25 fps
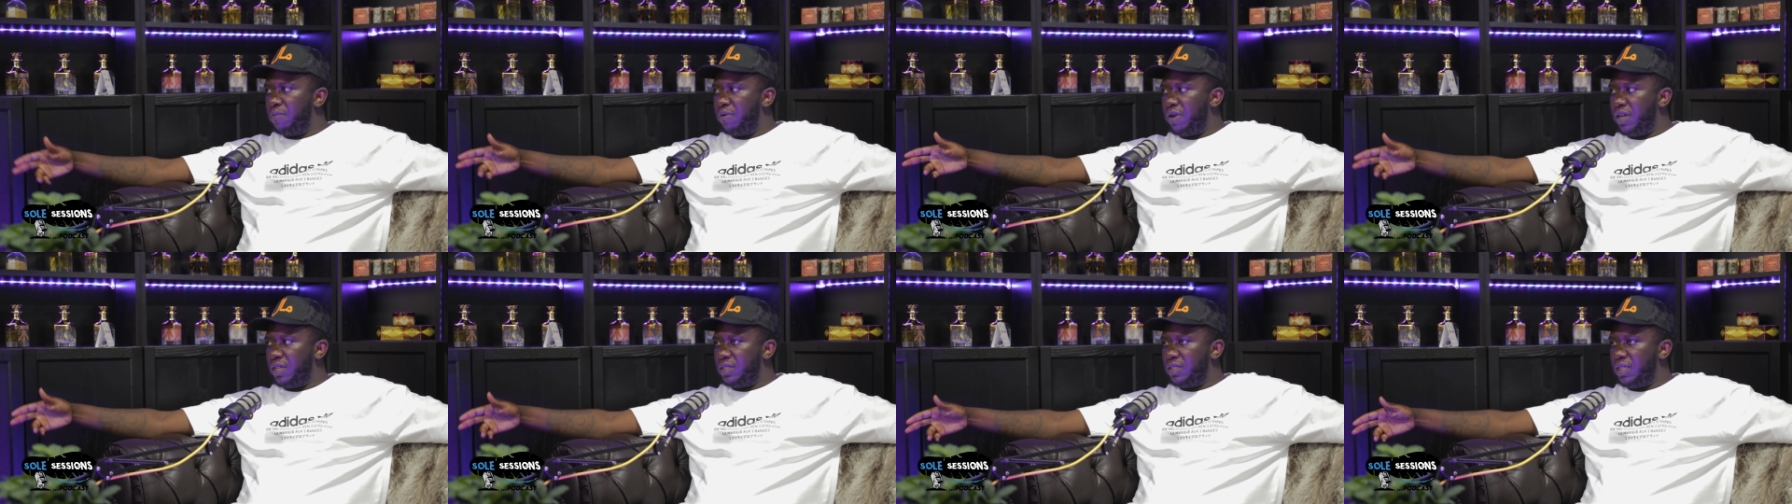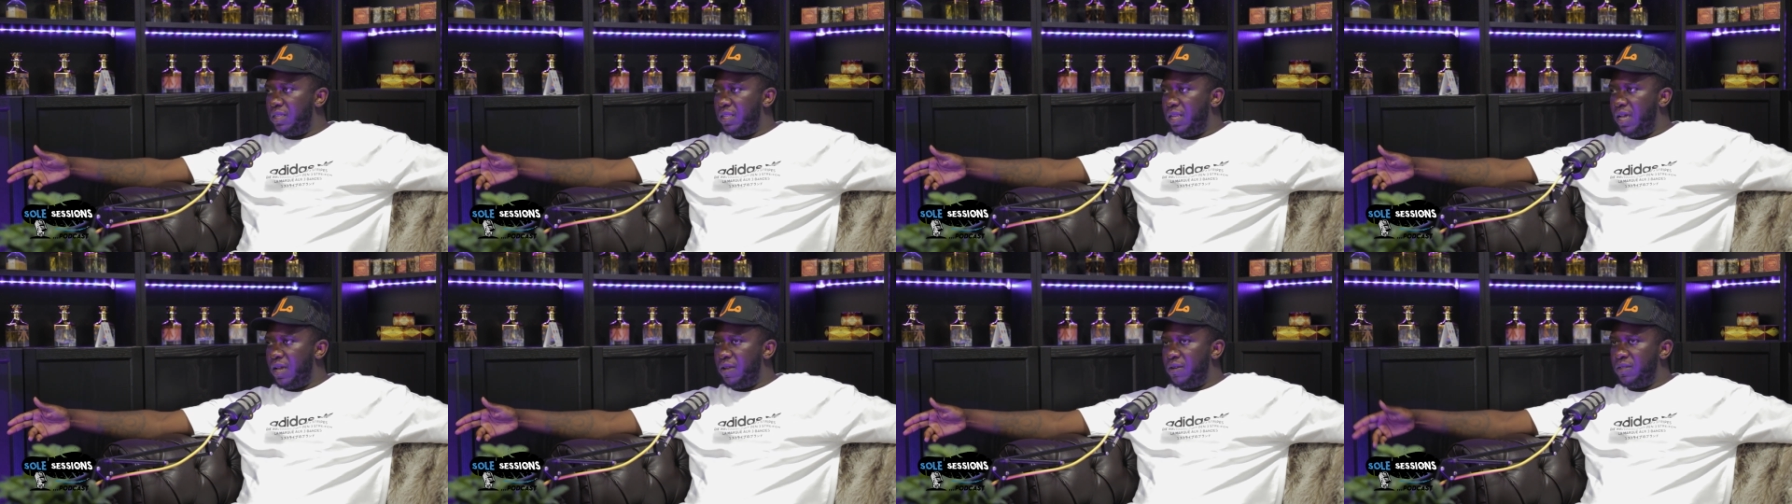breaks
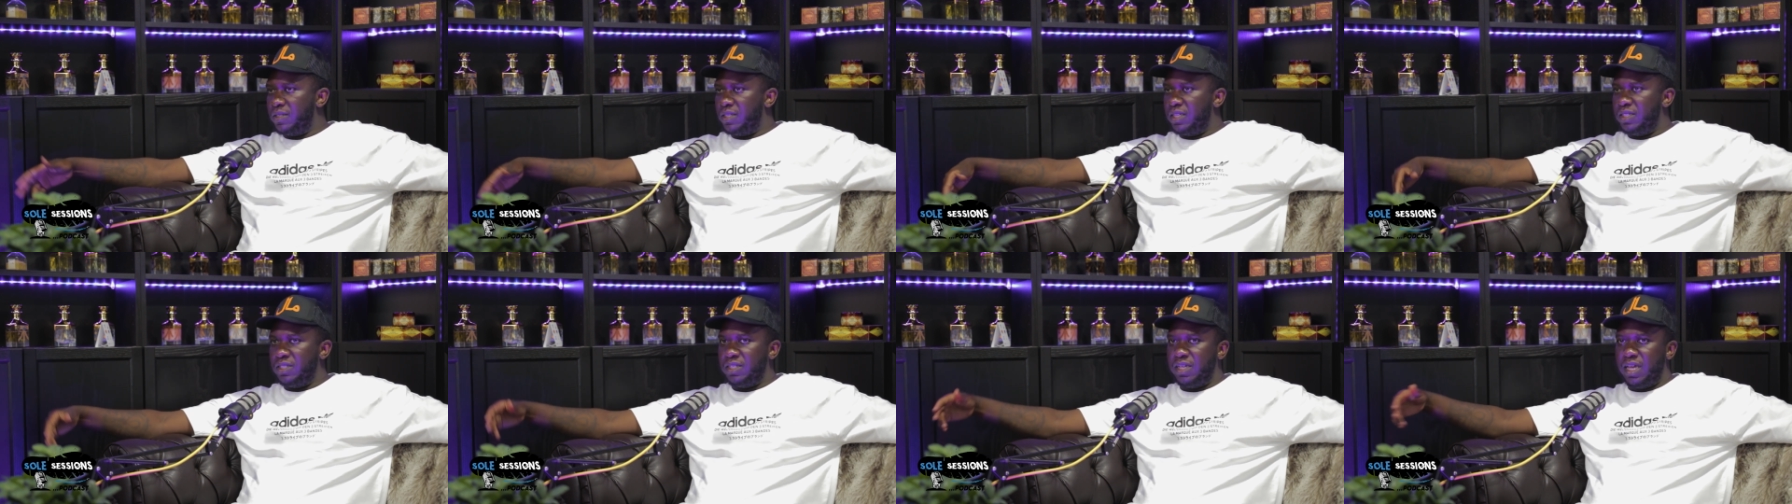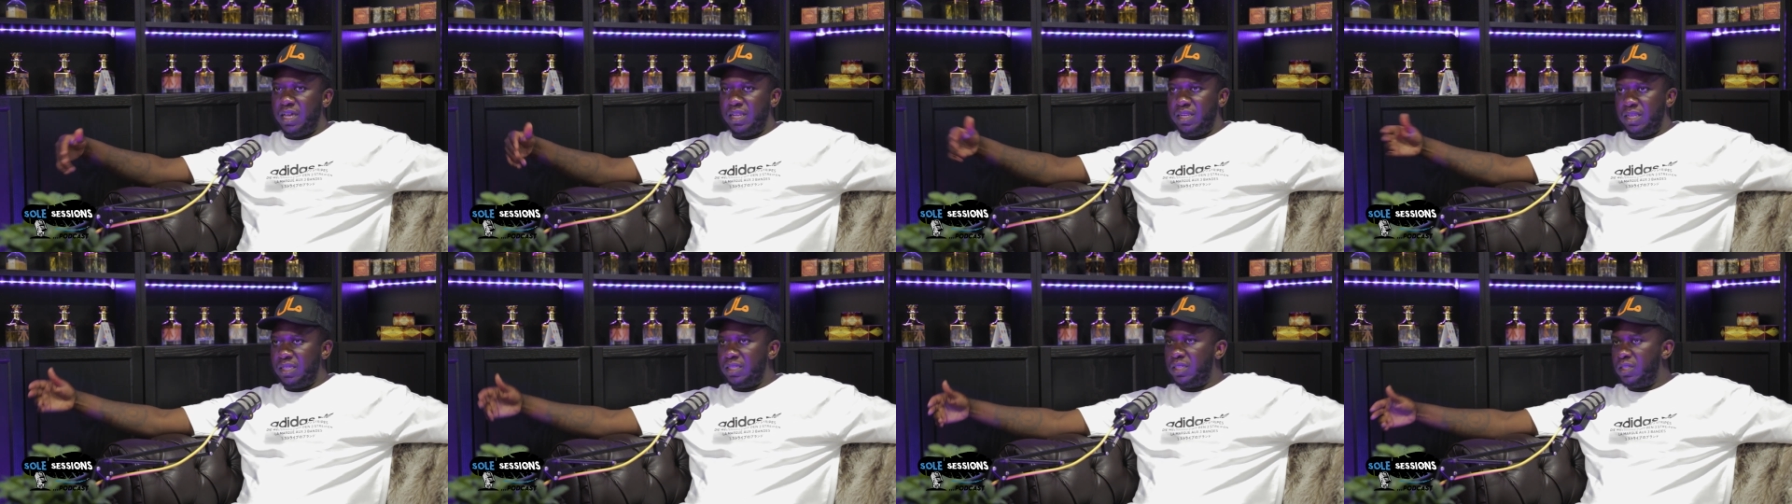it down and says,
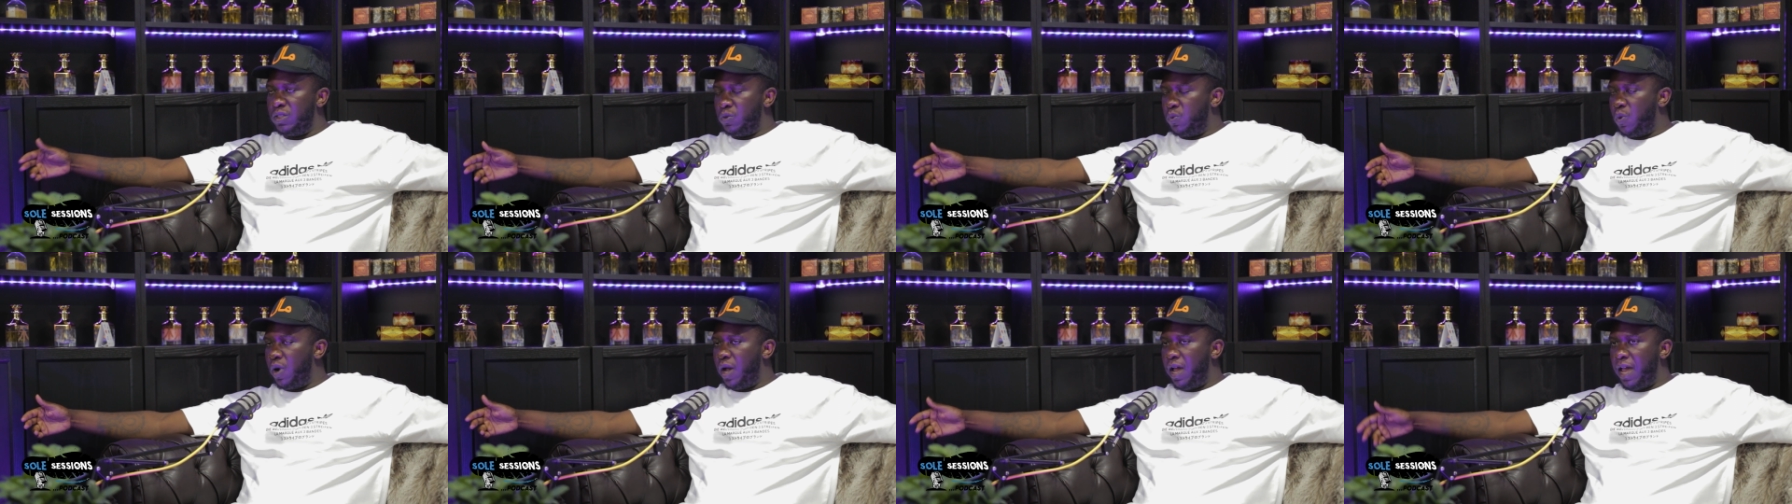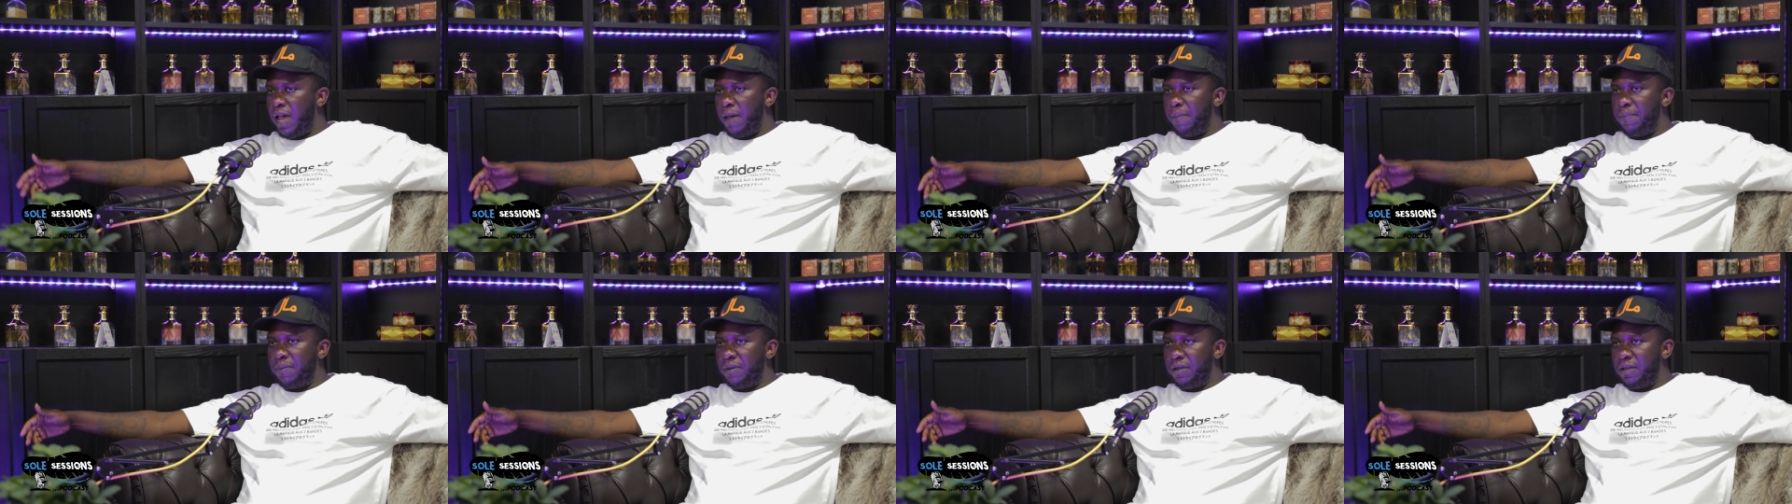yeah, this is what
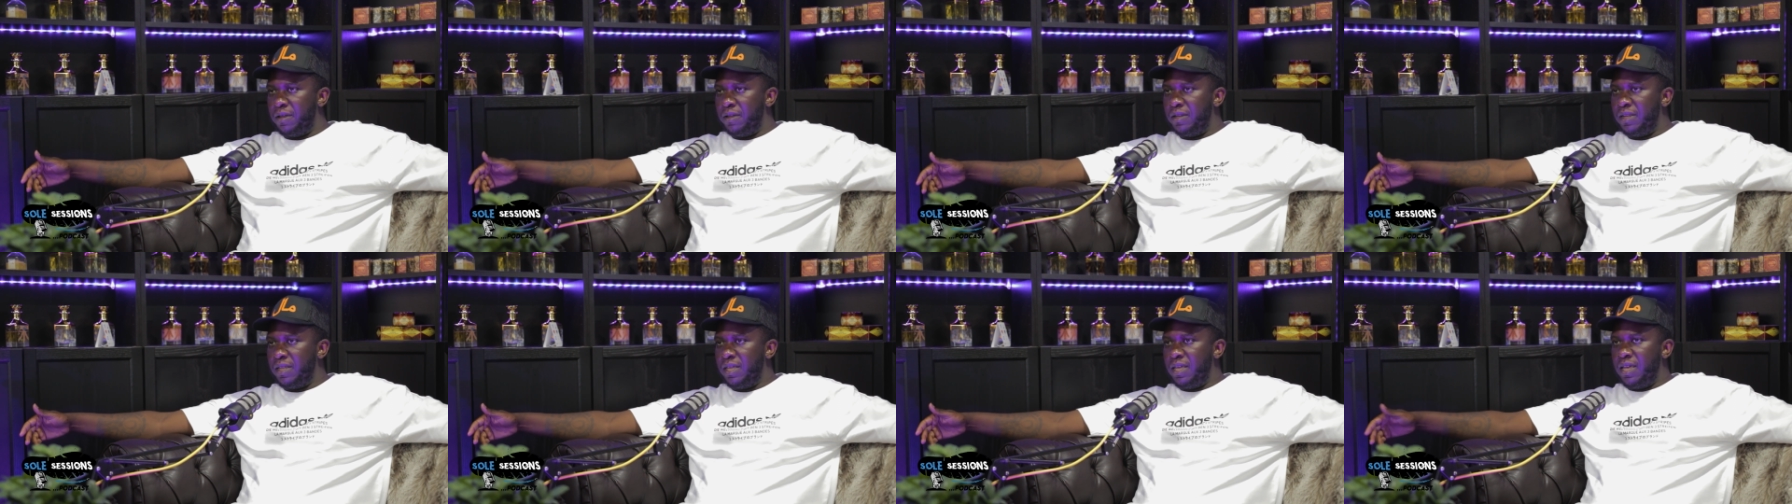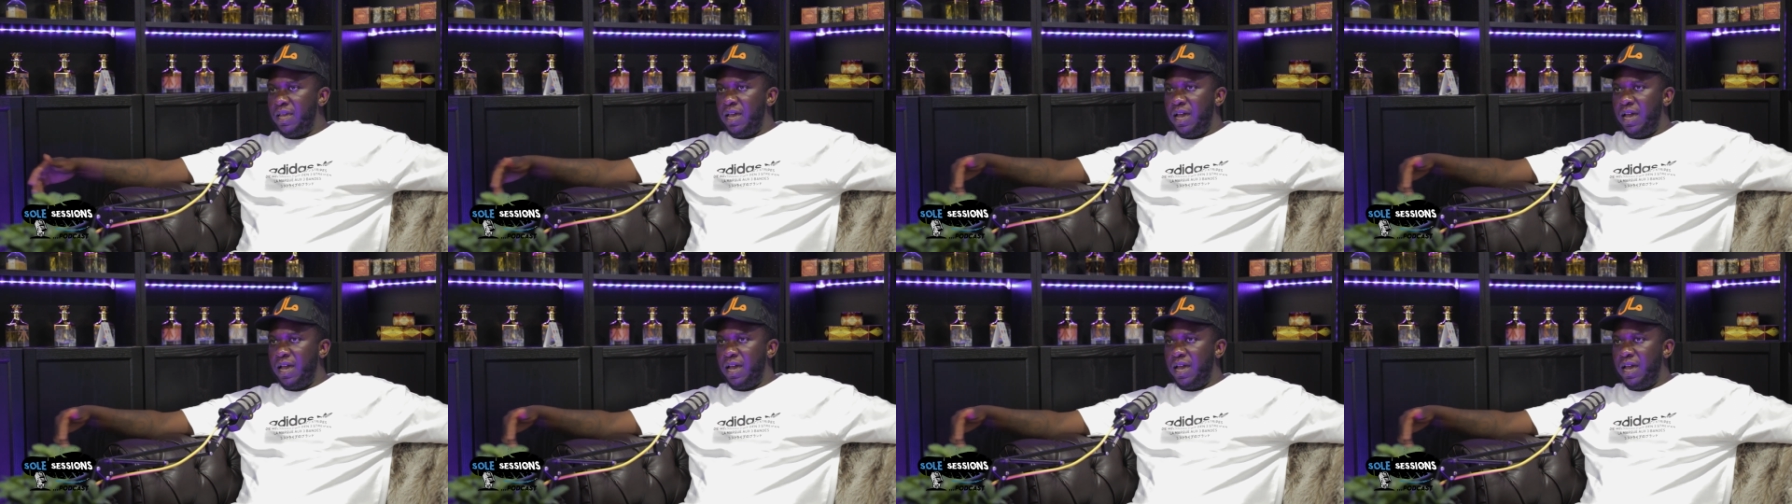happened.